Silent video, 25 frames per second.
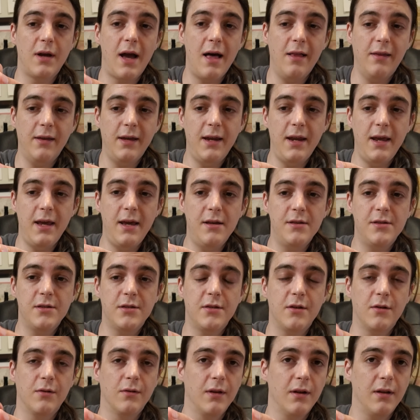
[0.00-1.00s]
LEDs,
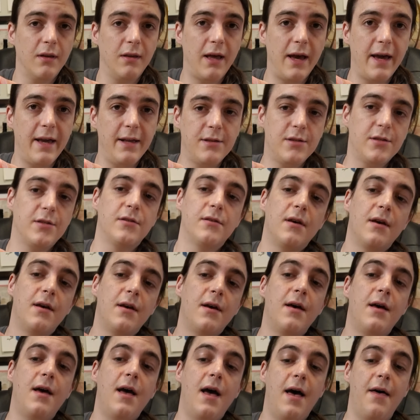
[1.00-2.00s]
they're little lights,
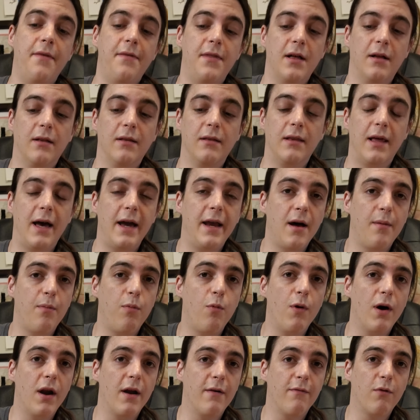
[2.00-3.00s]
and they'll light up
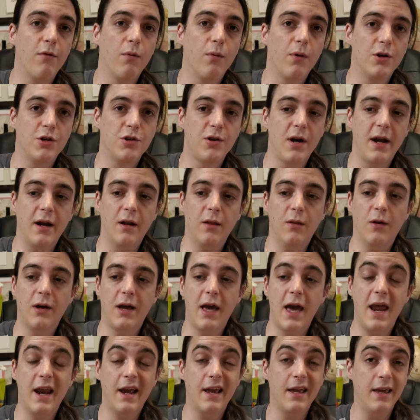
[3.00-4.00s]
whatever we're trying to look
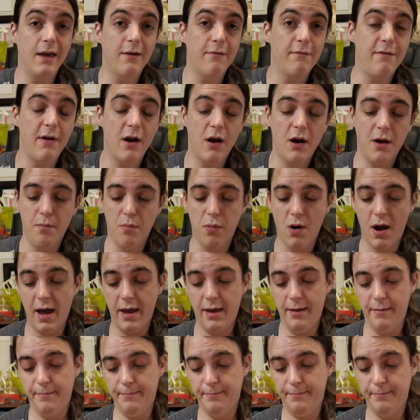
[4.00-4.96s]
at. It can get very bright.